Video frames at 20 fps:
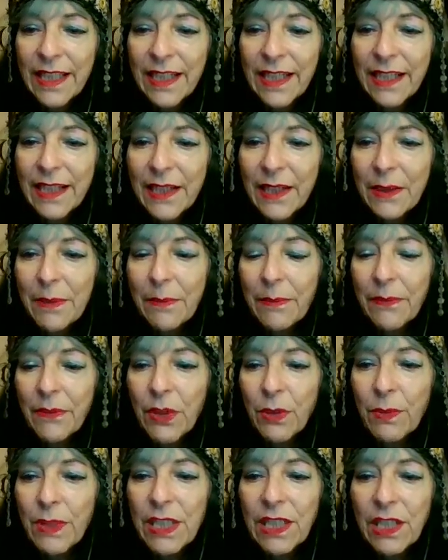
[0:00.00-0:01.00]
the
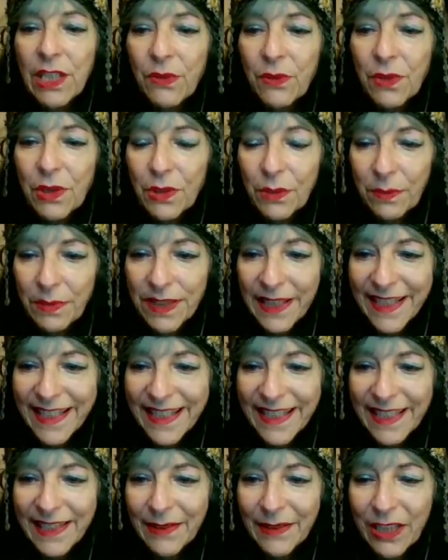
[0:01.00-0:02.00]
material
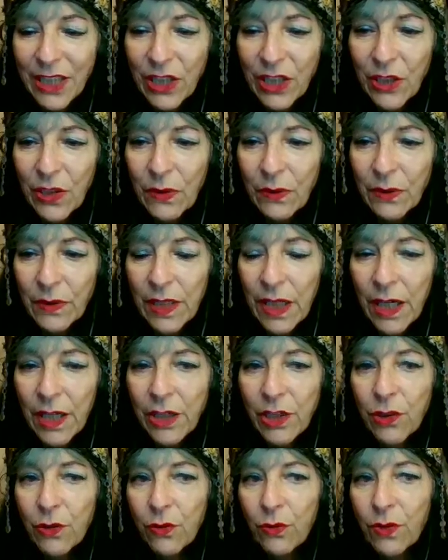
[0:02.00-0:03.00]
plane? Are
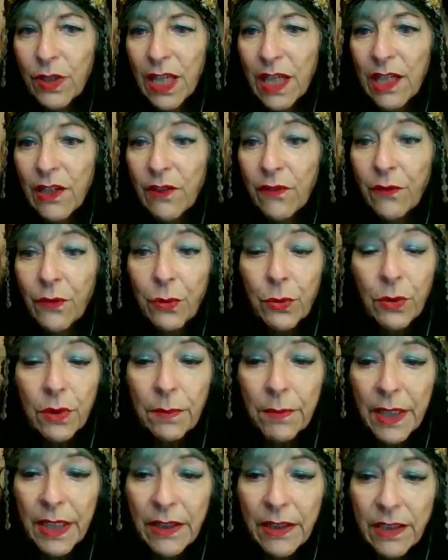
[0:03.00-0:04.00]
you getting fooled
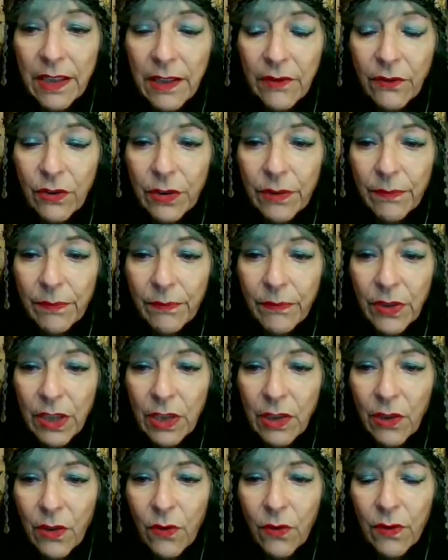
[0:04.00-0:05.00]
by the devil?
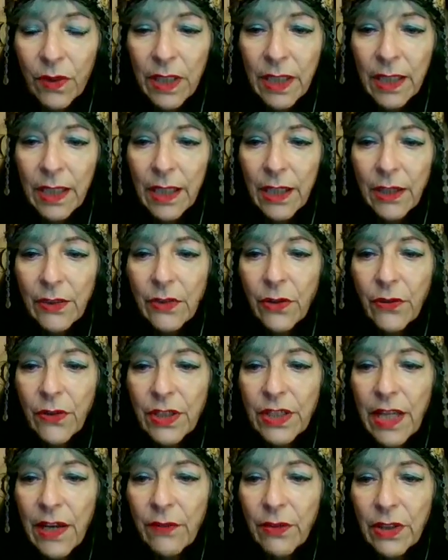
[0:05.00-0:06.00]
So the
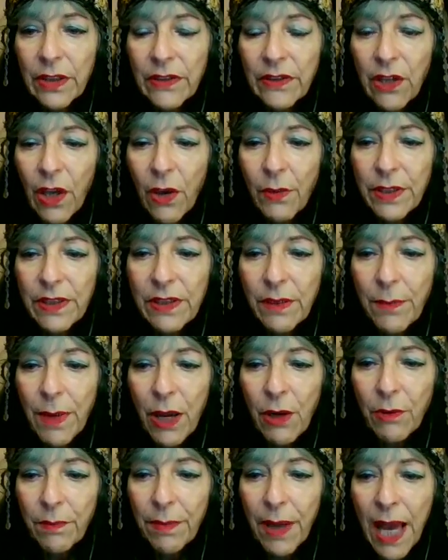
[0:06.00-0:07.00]
devil is always
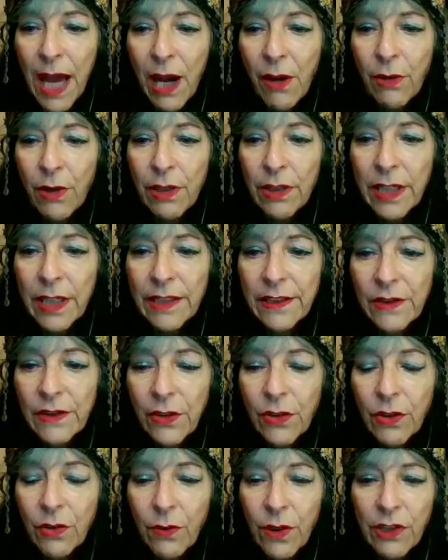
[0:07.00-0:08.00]
about power. And so
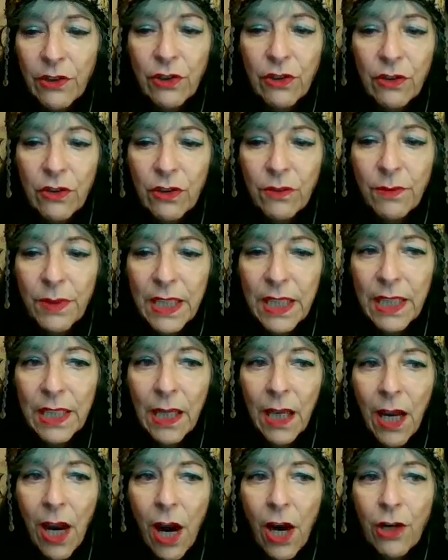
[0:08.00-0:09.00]
the question could be,
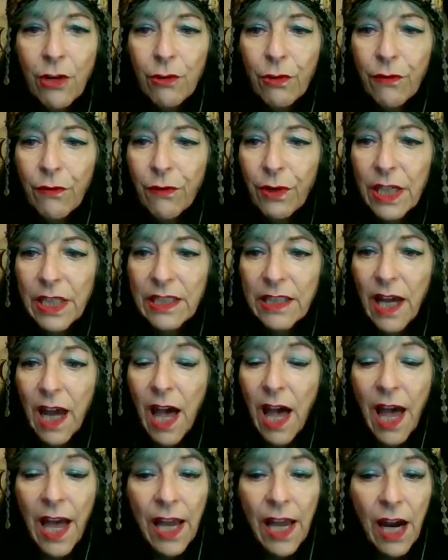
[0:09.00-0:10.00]
are you afraid to
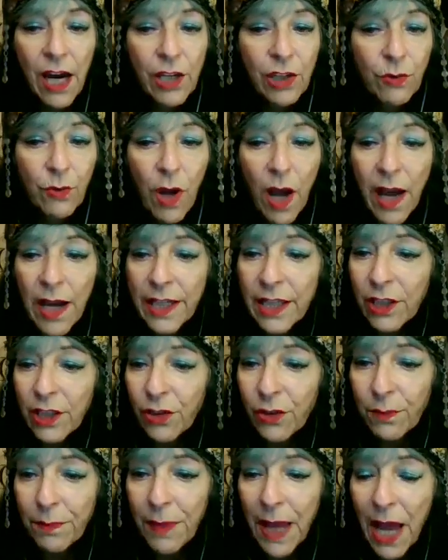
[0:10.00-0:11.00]
hide? Are you hiding
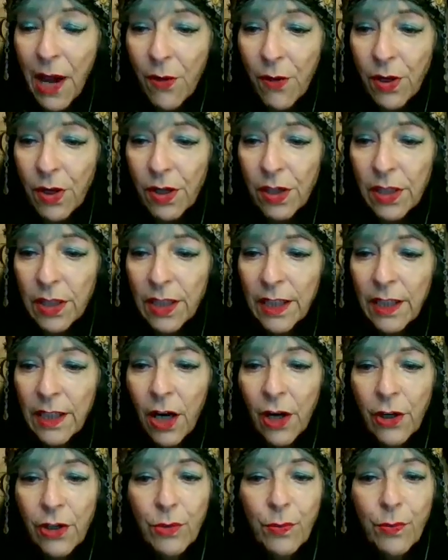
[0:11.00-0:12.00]
your power?
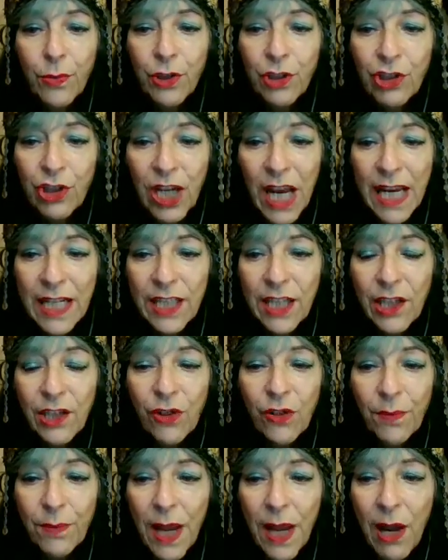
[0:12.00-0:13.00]
Are you projecting
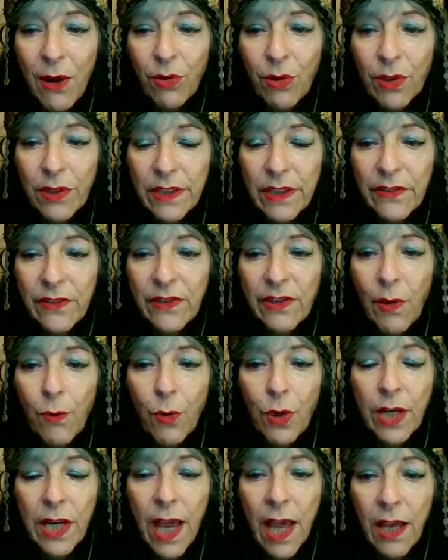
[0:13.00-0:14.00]
your power onto
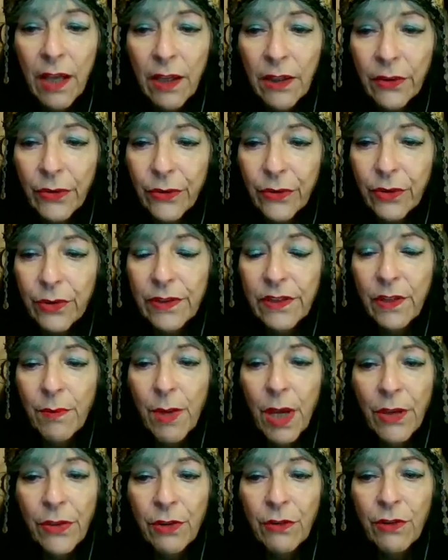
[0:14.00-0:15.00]
someone else or some
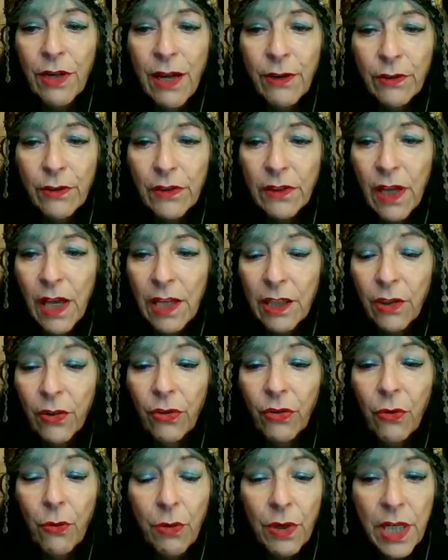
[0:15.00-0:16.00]
other outside
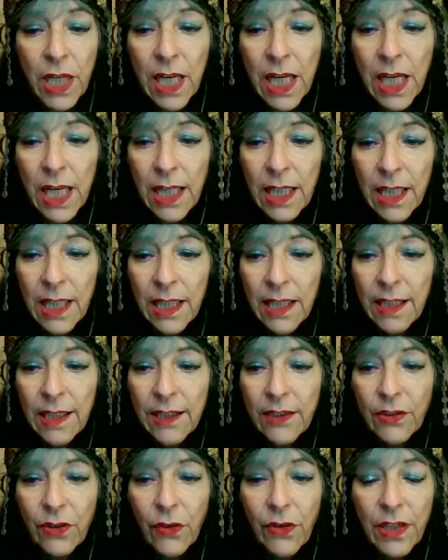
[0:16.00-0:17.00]
authority?
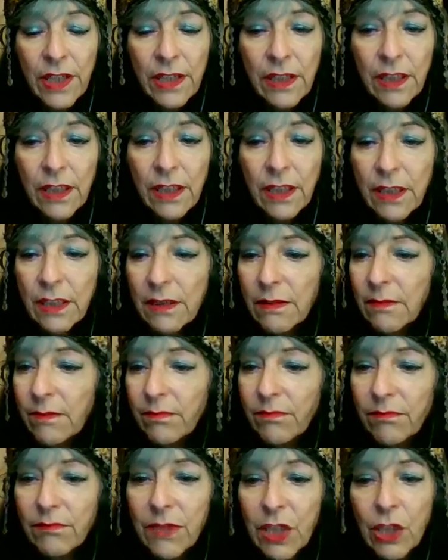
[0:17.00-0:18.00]
So this can,
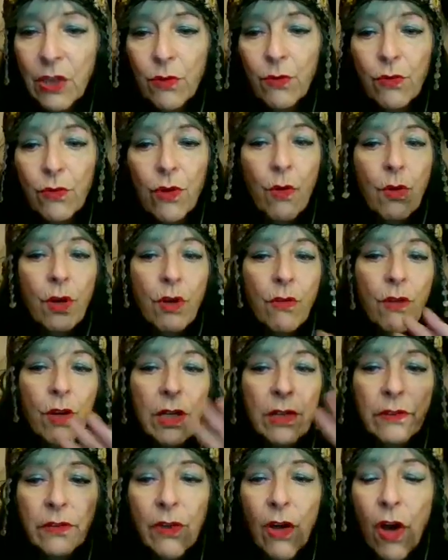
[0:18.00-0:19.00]
go
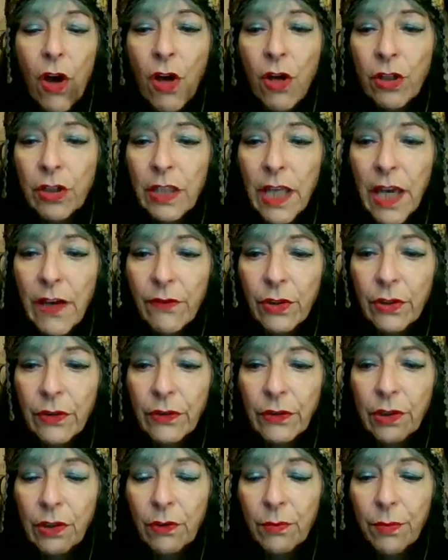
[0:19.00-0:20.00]
across all
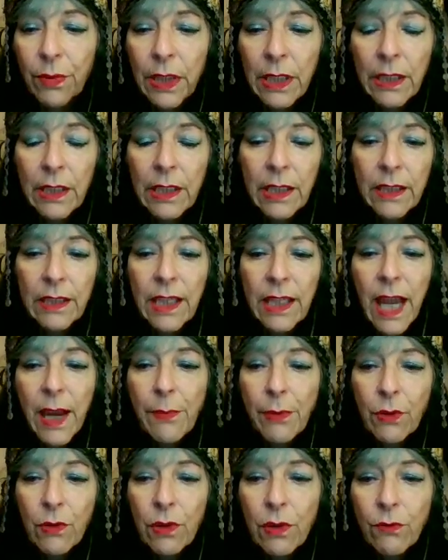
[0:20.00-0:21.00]
levels.
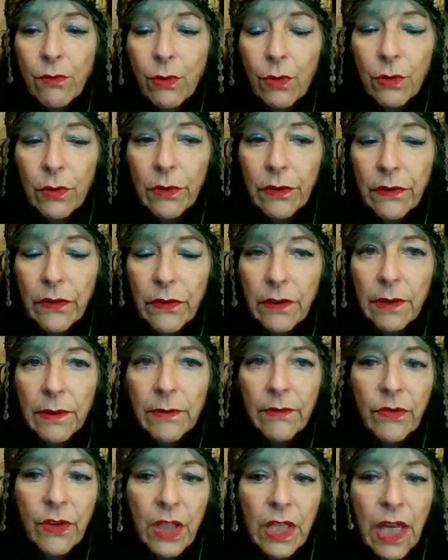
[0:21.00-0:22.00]
Capricorn rules
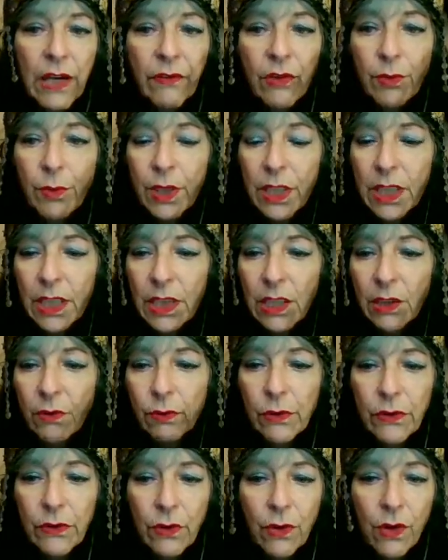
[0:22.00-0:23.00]
the government, it
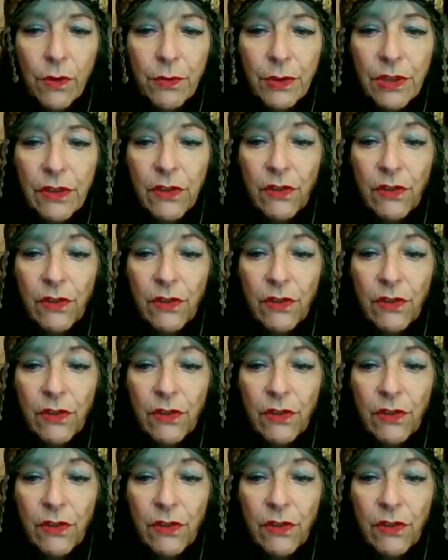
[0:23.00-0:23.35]
rules corporate